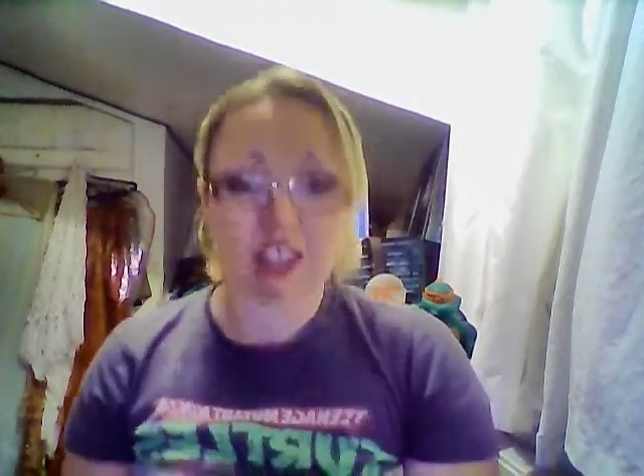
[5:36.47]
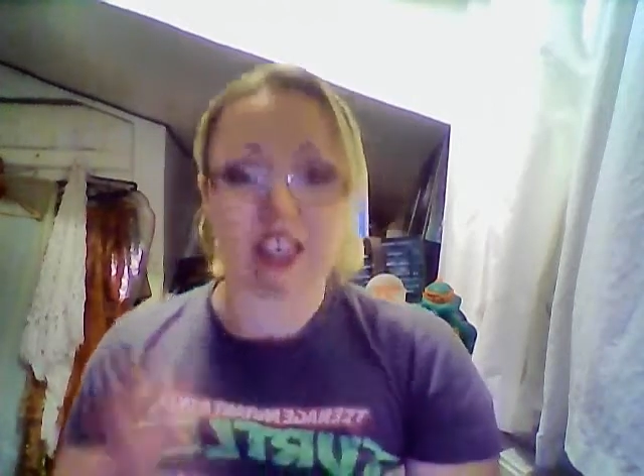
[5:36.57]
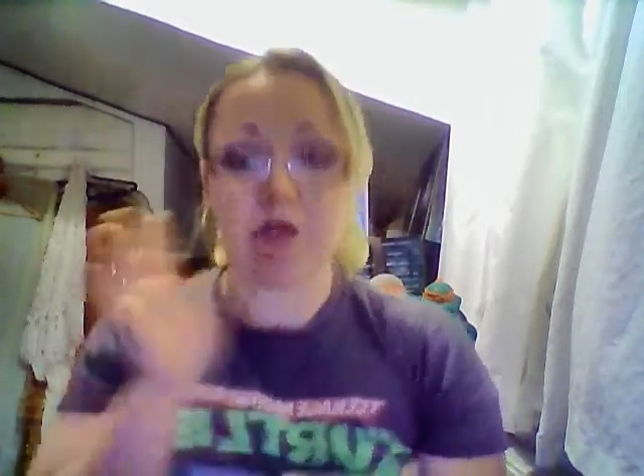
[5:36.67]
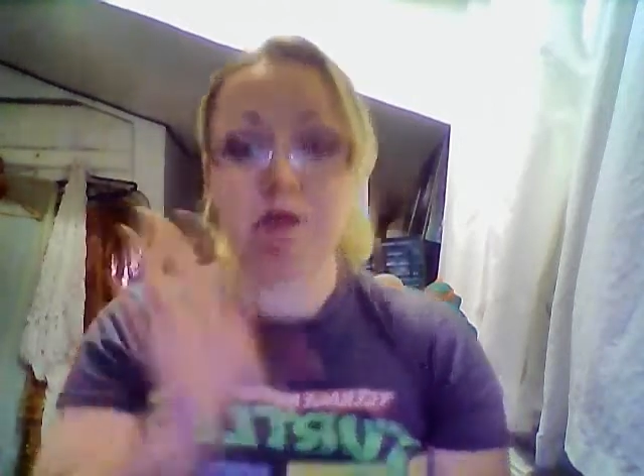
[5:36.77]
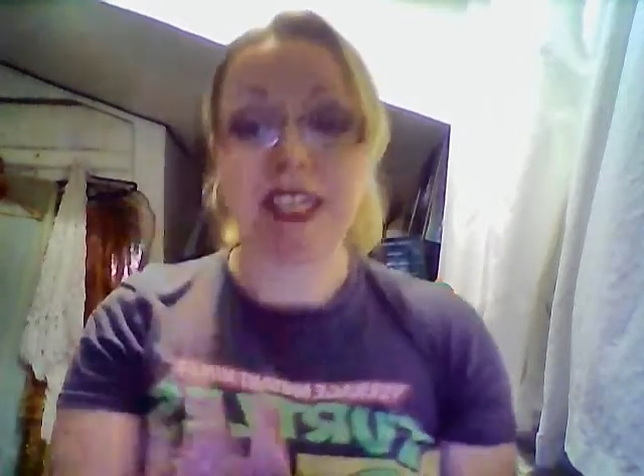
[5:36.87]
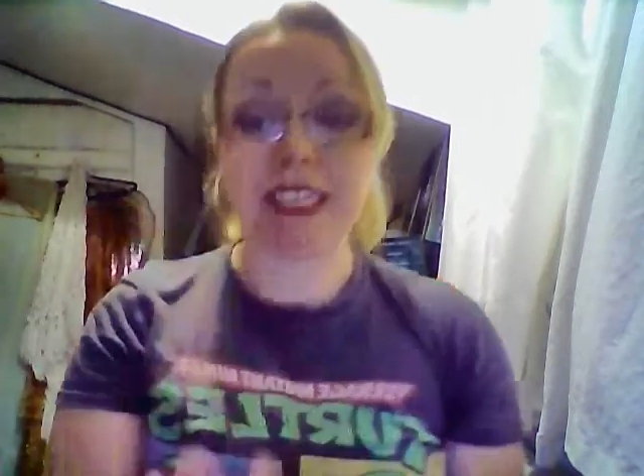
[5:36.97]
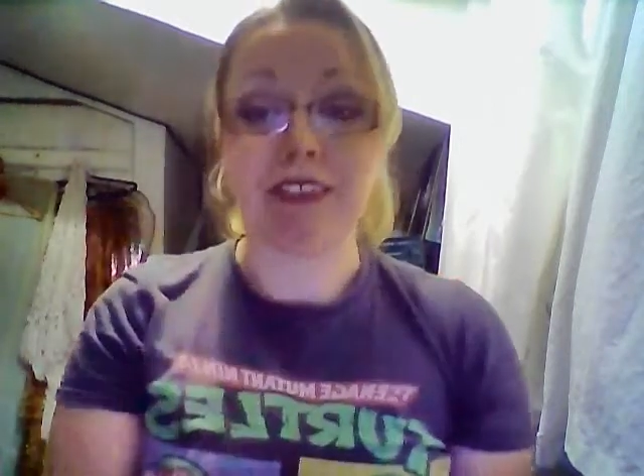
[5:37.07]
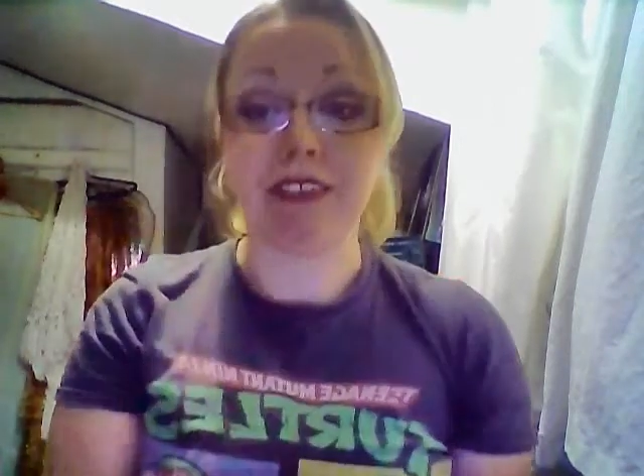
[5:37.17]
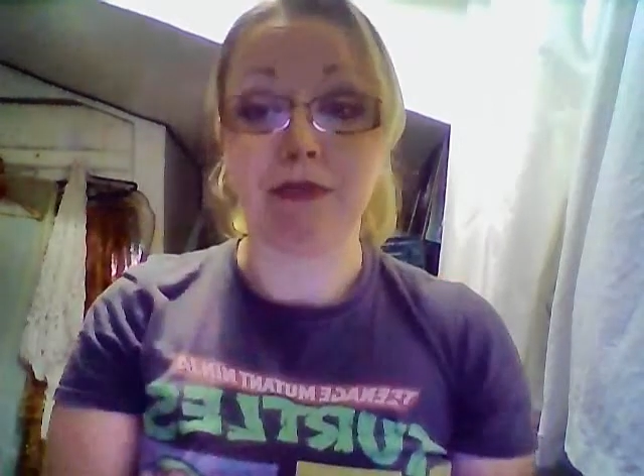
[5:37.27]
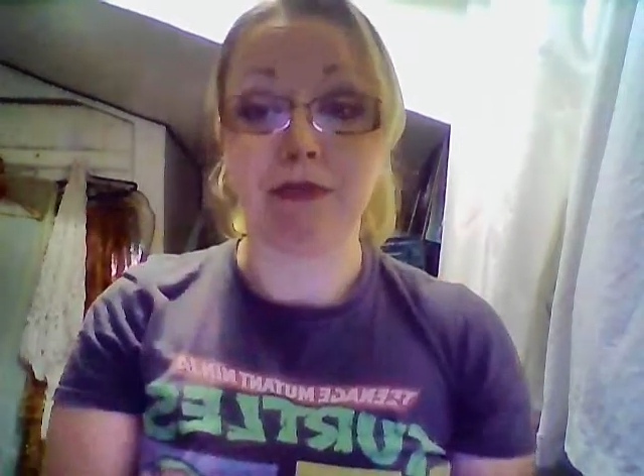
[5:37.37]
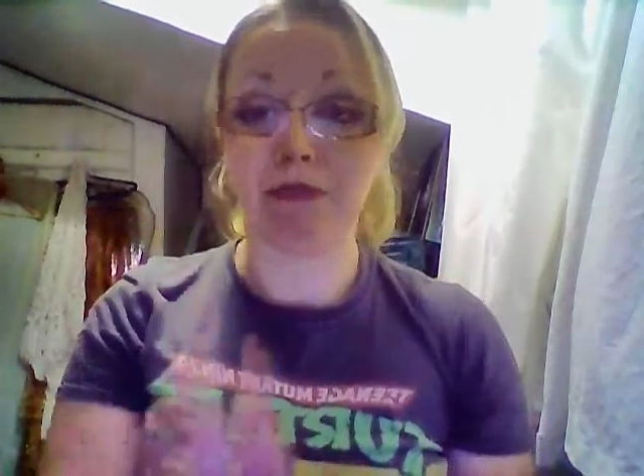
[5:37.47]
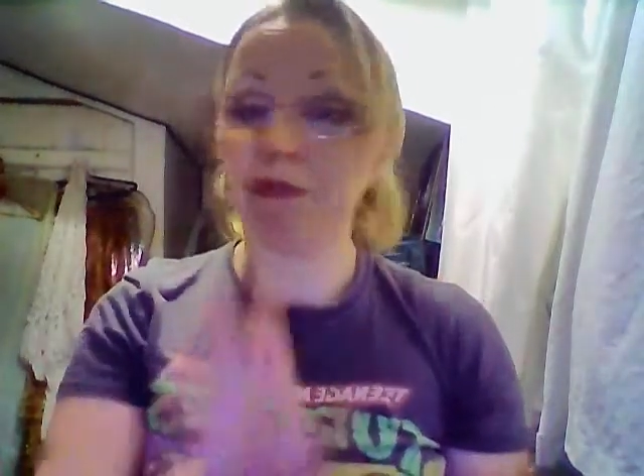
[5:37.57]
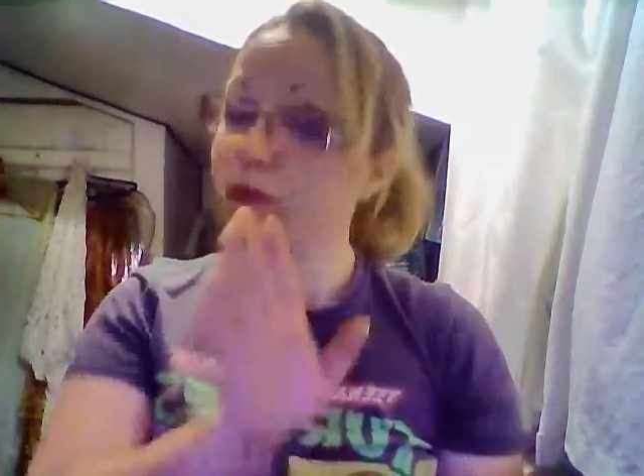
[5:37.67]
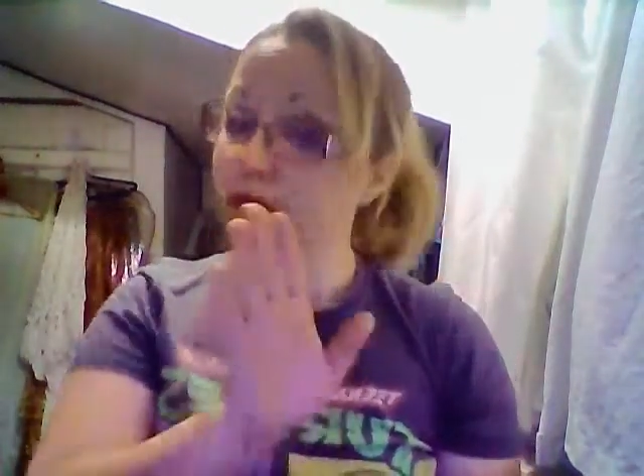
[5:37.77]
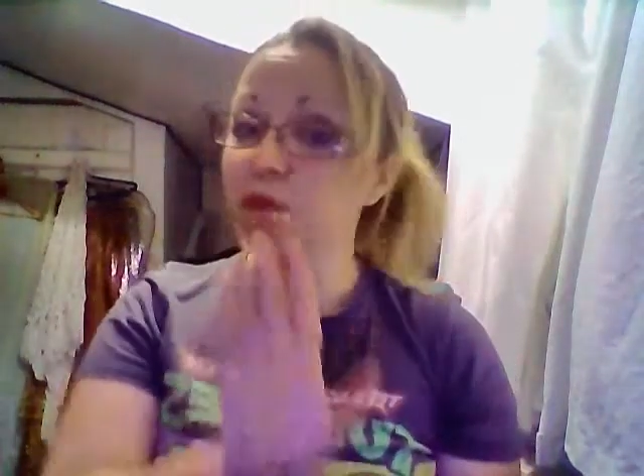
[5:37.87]
Now, please,
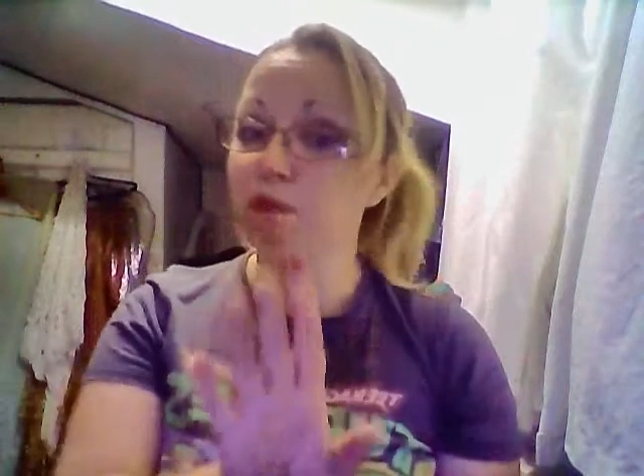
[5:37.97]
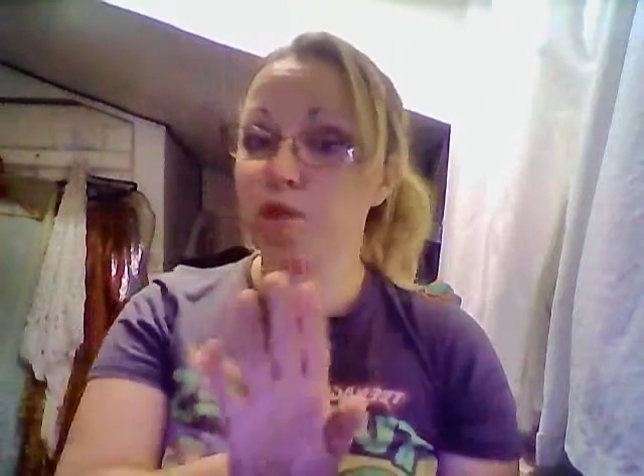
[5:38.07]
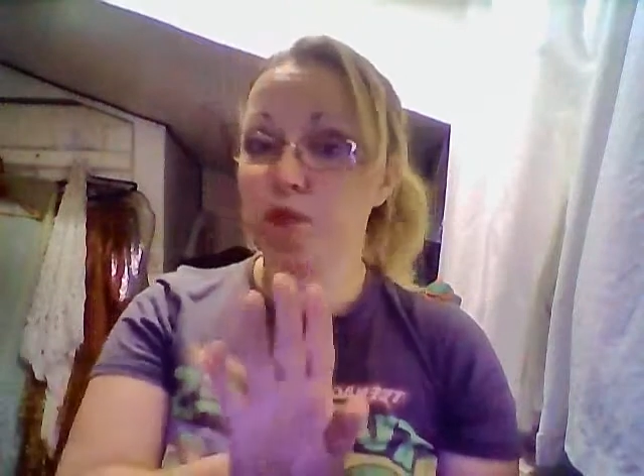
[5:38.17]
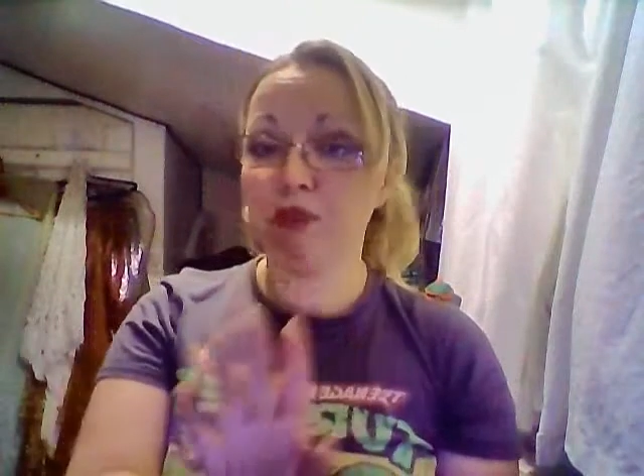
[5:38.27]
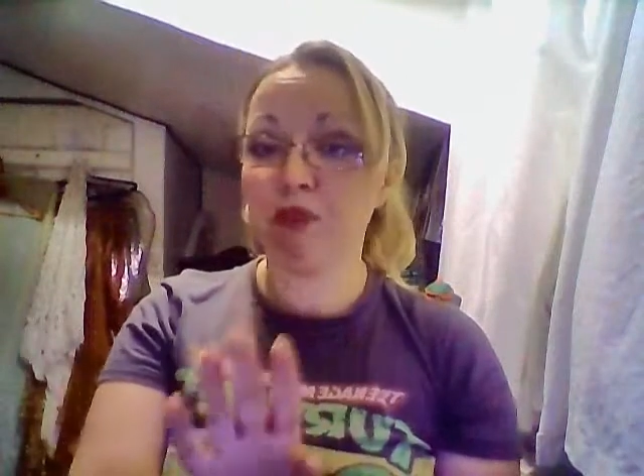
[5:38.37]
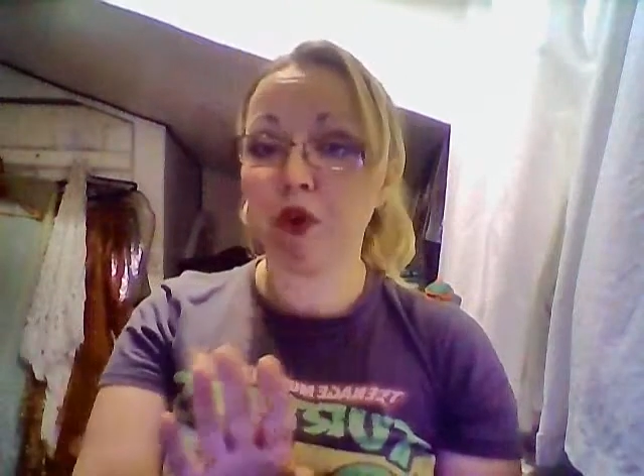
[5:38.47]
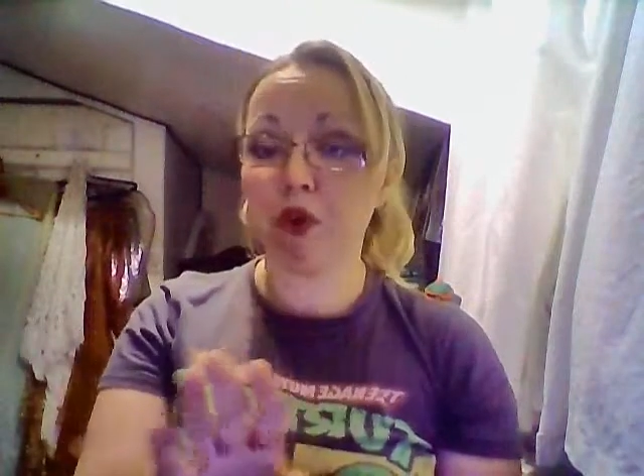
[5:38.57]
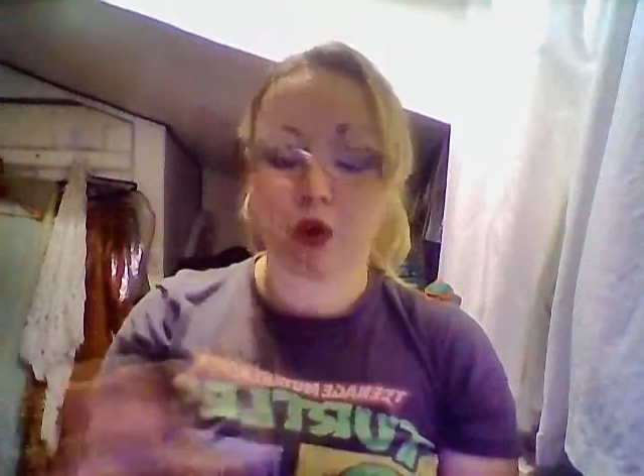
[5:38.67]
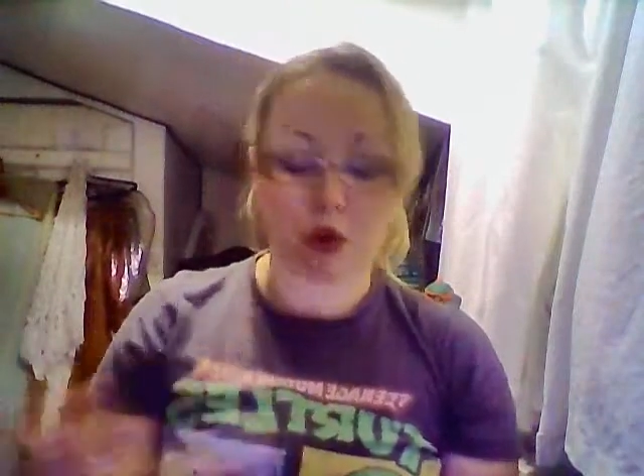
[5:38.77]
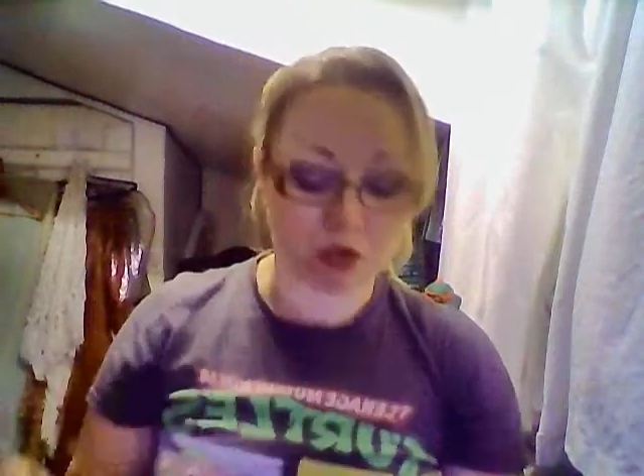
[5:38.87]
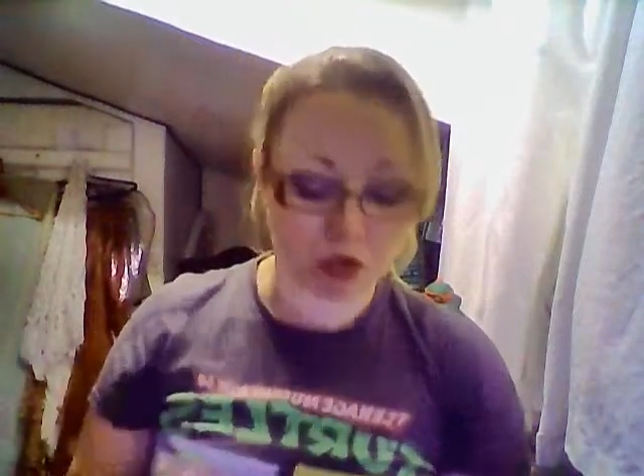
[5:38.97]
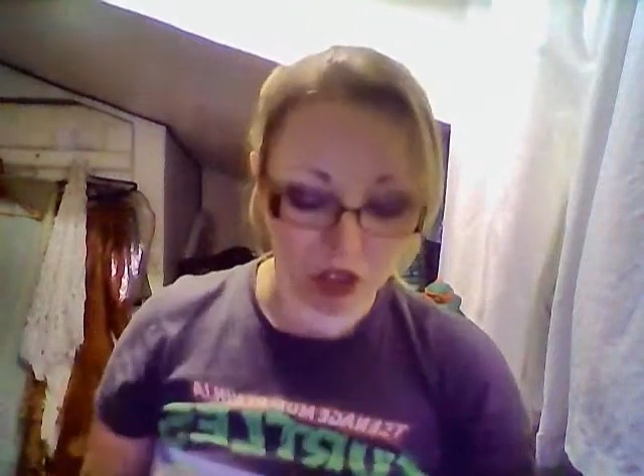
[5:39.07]
before